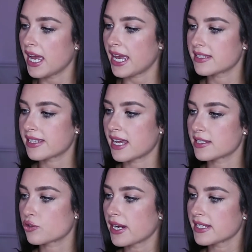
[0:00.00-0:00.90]
It
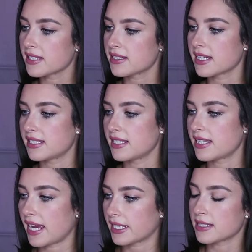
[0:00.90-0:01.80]
says dries in 60
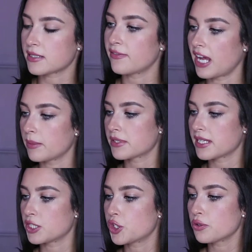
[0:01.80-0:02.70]
seconds, develops
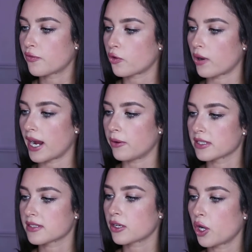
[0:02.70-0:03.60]
in 2 to 4
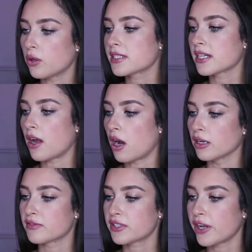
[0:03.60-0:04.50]
hours, golden
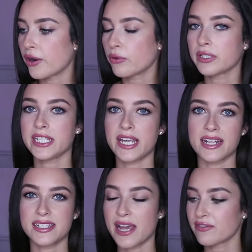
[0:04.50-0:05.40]
olive tone.
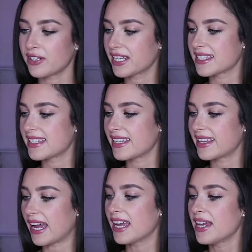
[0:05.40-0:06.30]
Yeah, definitely can see
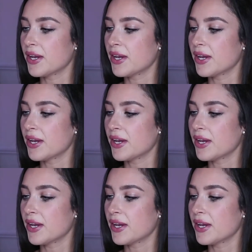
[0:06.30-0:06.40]
that.